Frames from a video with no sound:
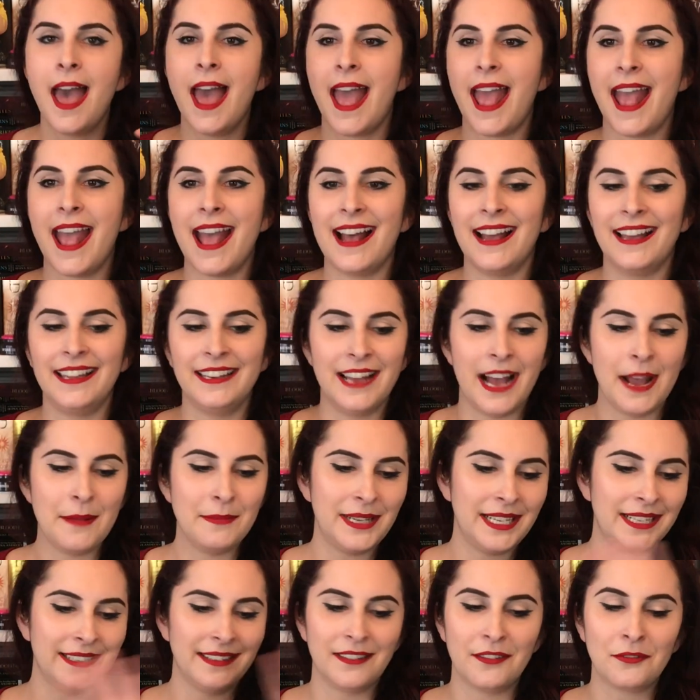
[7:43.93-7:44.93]
And I
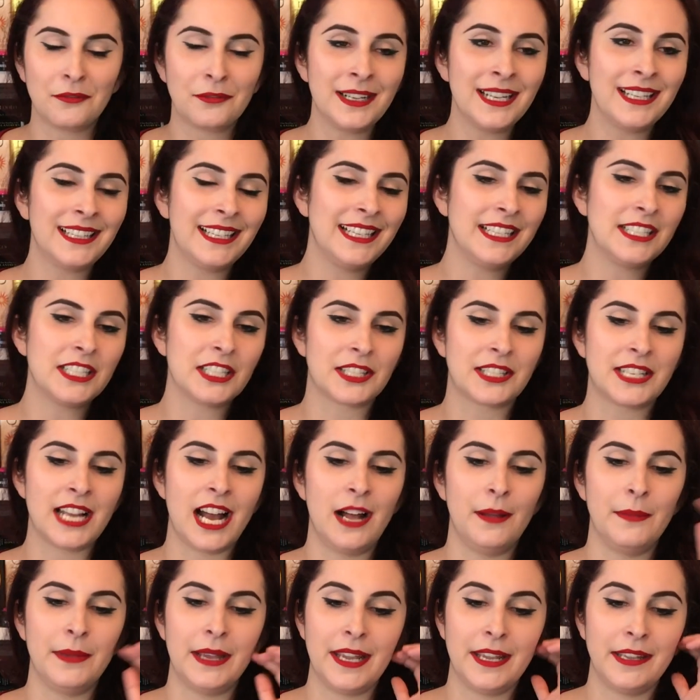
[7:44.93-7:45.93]
mean, really just
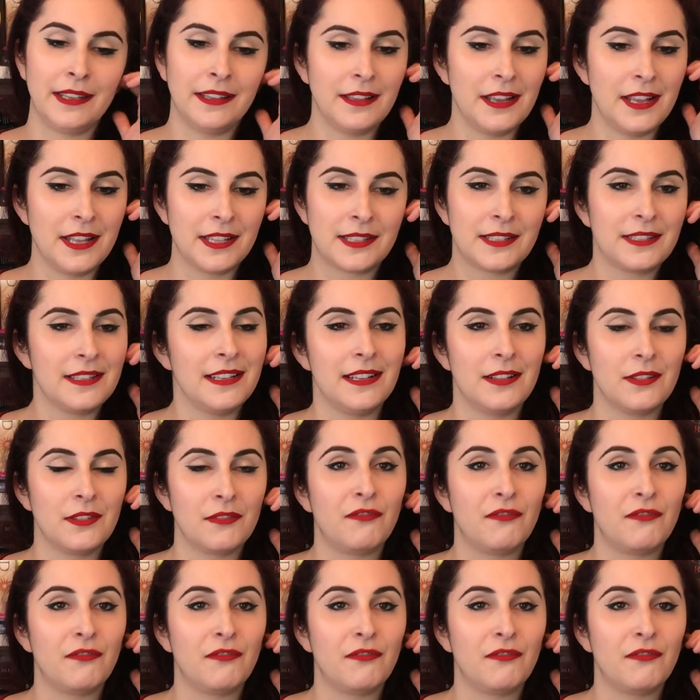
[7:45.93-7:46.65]
tell me it,